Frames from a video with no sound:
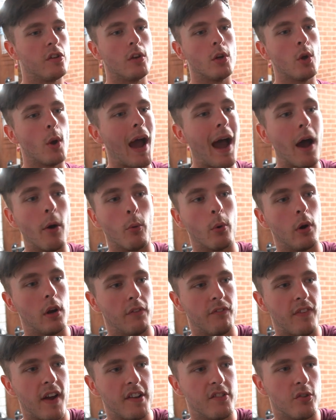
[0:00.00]
you, how it will
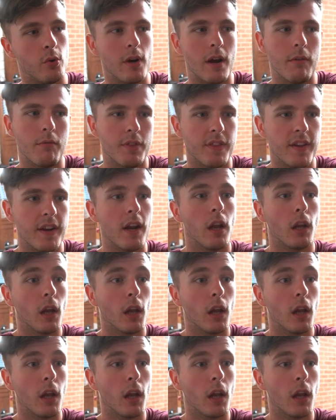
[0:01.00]
affect you and everything.